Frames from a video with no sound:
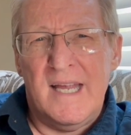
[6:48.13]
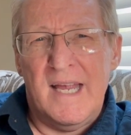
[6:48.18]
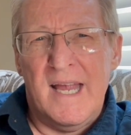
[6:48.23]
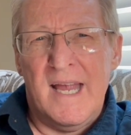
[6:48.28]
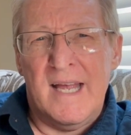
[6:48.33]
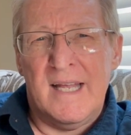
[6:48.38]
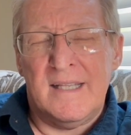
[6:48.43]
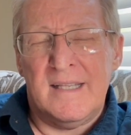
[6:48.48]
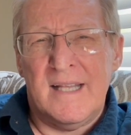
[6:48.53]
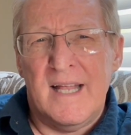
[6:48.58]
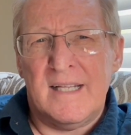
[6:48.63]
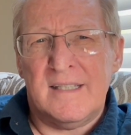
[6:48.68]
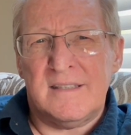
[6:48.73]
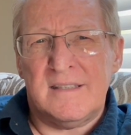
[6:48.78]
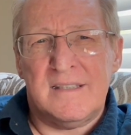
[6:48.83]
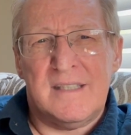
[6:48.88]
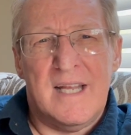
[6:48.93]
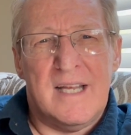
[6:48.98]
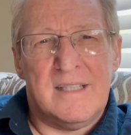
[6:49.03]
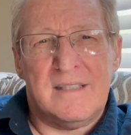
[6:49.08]
And
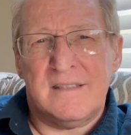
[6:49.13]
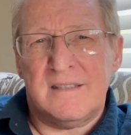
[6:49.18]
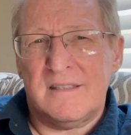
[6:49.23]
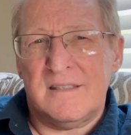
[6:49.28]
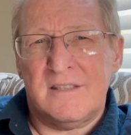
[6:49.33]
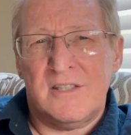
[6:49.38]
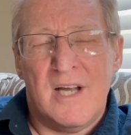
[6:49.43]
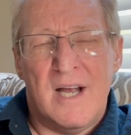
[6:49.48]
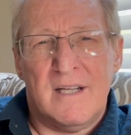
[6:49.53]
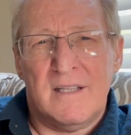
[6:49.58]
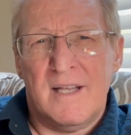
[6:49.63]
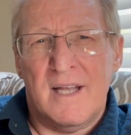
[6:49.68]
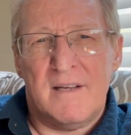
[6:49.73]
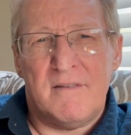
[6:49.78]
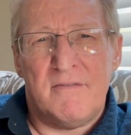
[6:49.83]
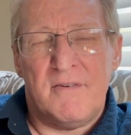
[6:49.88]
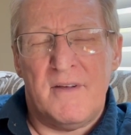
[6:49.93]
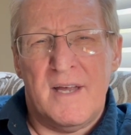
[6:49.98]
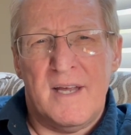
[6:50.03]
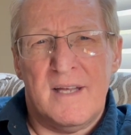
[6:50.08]
that takes
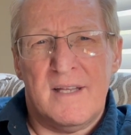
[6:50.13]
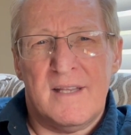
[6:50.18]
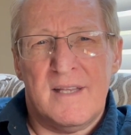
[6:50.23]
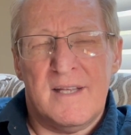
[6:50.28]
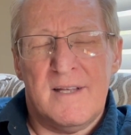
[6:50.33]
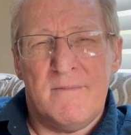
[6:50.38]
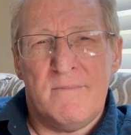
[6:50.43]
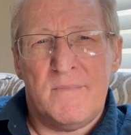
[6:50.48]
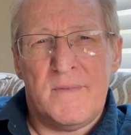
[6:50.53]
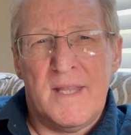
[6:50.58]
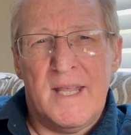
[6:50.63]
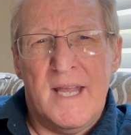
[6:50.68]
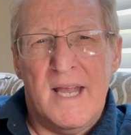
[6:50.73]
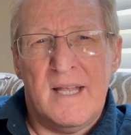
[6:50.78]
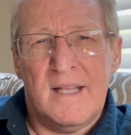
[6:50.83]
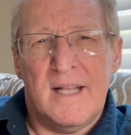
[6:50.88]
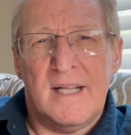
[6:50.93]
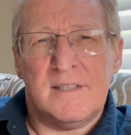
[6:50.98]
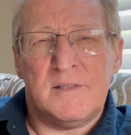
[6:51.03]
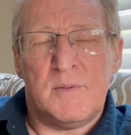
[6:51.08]
childlike faith.
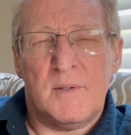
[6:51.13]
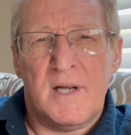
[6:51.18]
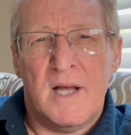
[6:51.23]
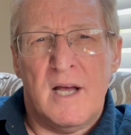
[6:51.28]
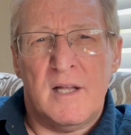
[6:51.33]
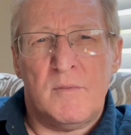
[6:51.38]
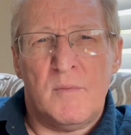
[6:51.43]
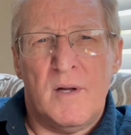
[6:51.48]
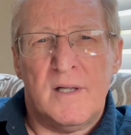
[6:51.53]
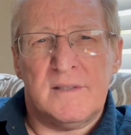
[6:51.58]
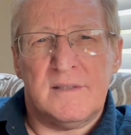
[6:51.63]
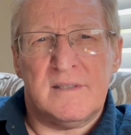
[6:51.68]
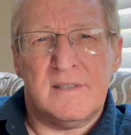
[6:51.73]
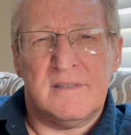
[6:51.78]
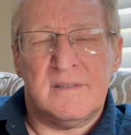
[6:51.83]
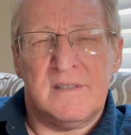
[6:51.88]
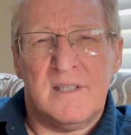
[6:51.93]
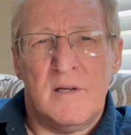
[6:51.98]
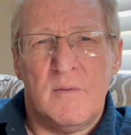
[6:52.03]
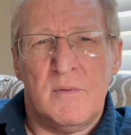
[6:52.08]
And that's what God wants to
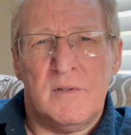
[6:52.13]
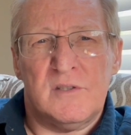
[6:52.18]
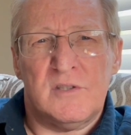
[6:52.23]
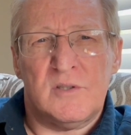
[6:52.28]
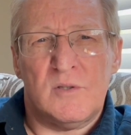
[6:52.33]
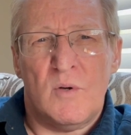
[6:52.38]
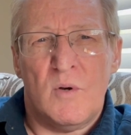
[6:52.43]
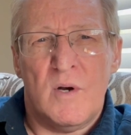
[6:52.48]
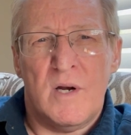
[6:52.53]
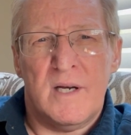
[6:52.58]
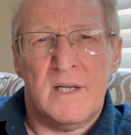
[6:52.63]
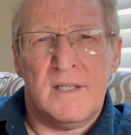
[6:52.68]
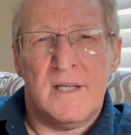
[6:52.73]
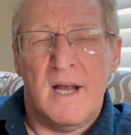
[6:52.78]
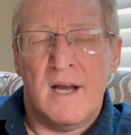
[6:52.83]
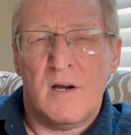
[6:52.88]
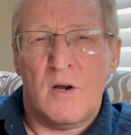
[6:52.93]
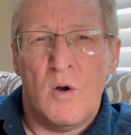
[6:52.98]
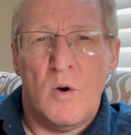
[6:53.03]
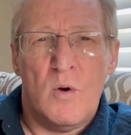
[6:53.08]
see restored. And
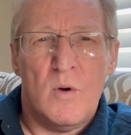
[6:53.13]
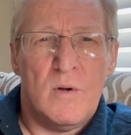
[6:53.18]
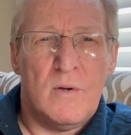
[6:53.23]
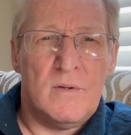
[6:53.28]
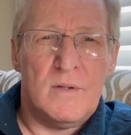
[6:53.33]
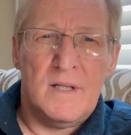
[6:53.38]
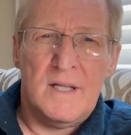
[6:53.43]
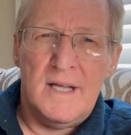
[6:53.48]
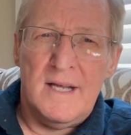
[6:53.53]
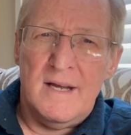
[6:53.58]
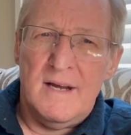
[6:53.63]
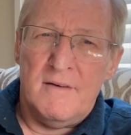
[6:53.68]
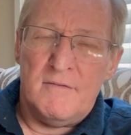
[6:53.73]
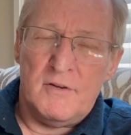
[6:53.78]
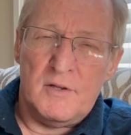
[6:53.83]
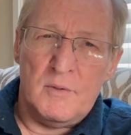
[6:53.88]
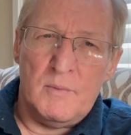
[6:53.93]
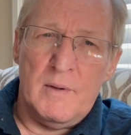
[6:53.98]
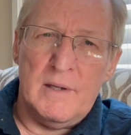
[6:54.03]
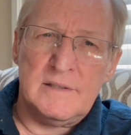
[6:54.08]
our goal
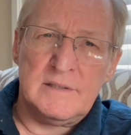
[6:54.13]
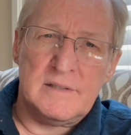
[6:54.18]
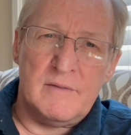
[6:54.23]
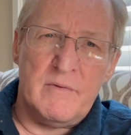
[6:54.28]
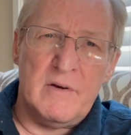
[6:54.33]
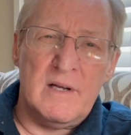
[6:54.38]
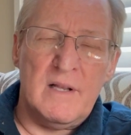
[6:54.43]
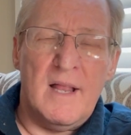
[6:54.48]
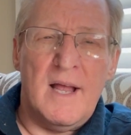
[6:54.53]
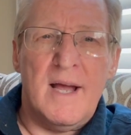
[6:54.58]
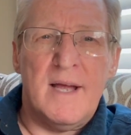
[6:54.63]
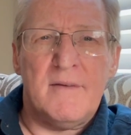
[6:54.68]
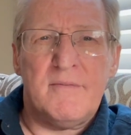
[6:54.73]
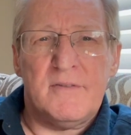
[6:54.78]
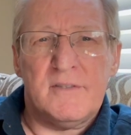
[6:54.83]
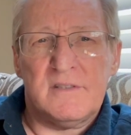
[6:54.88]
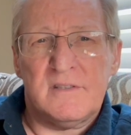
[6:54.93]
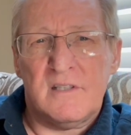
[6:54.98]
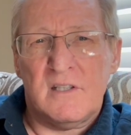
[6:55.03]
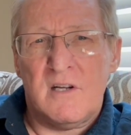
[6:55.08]
for the rest of our life
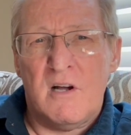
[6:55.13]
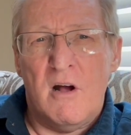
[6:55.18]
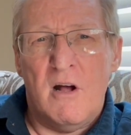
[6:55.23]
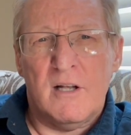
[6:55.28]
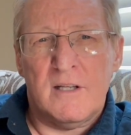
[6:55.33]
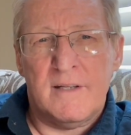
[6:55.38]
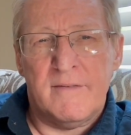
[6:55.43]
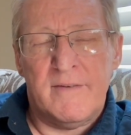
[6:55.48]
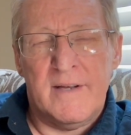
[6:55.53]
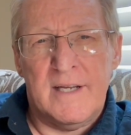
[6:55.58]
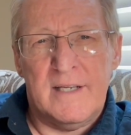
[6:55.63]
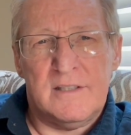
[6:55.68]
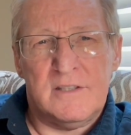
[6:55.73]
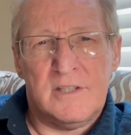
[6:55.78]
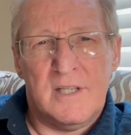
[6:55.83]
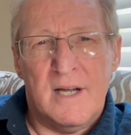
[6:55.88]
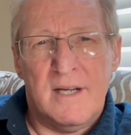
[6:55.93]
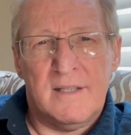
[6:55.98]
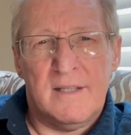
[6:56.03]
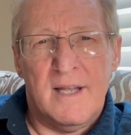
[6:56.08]
is to cultivate
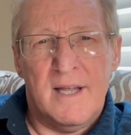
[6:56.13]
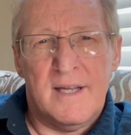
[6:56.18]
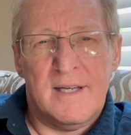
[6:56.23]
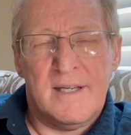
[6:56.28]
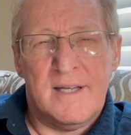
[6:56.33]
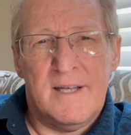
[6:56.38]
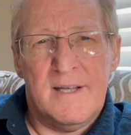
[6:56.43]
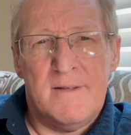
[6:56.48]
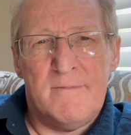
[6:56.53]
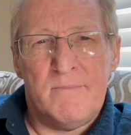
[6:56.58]
childlike